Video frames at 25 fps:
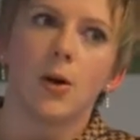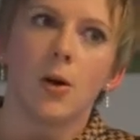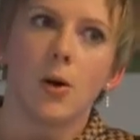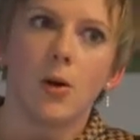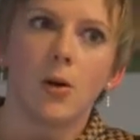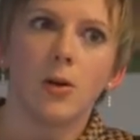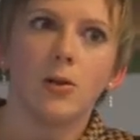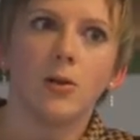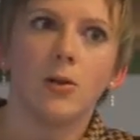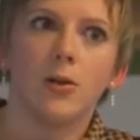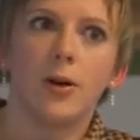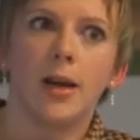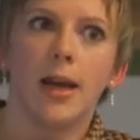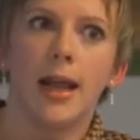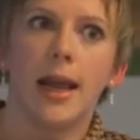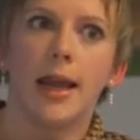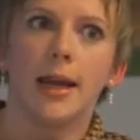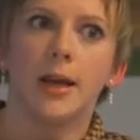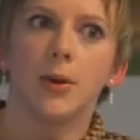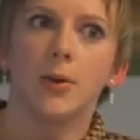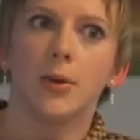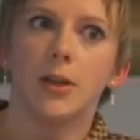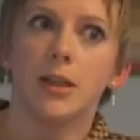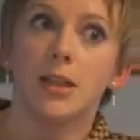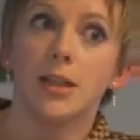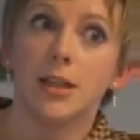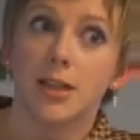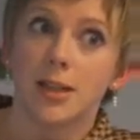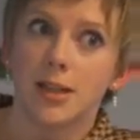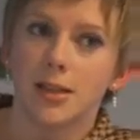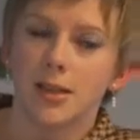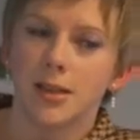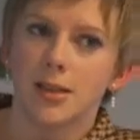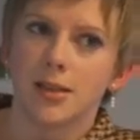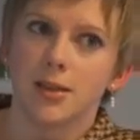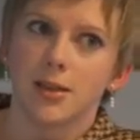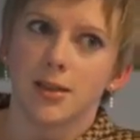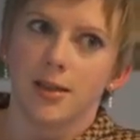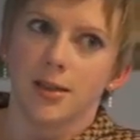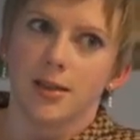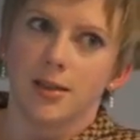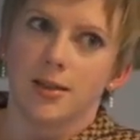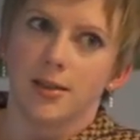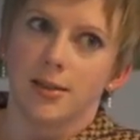all the languages.